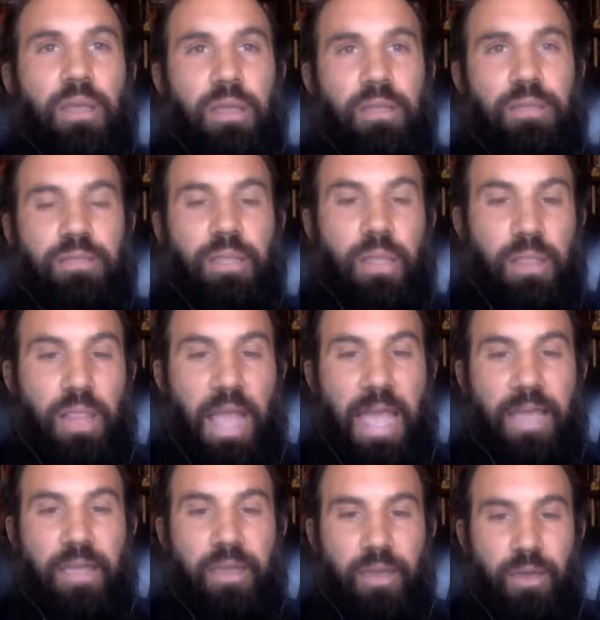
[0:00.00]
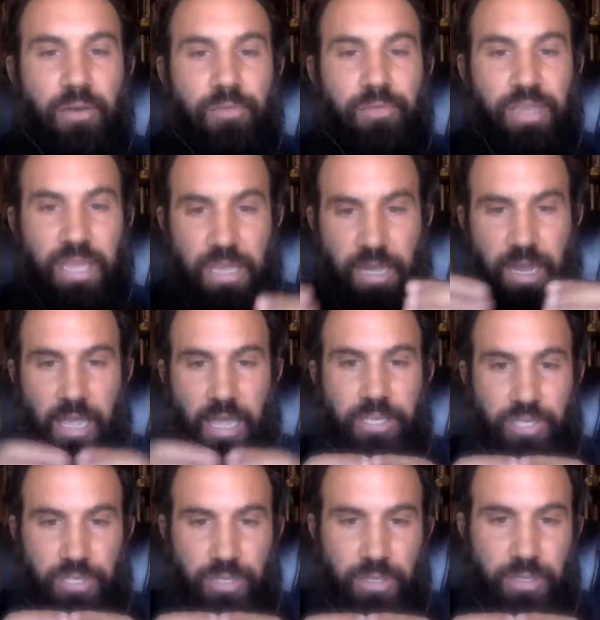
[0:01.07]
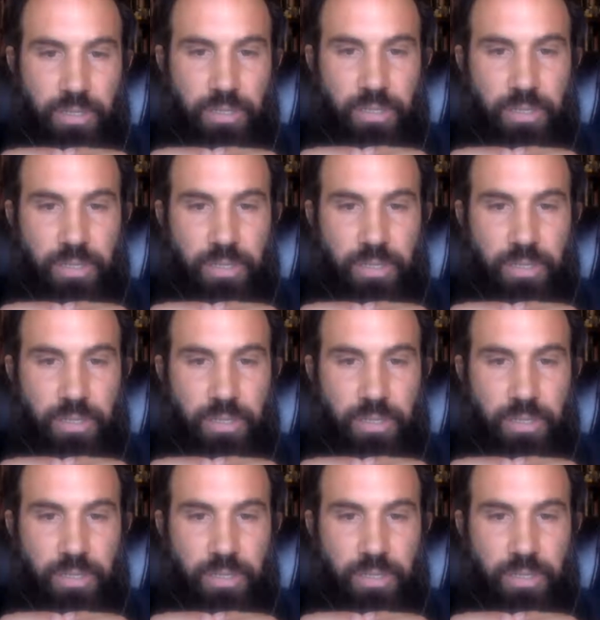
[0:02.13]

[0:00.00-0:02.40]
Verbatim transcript: is the lack of connection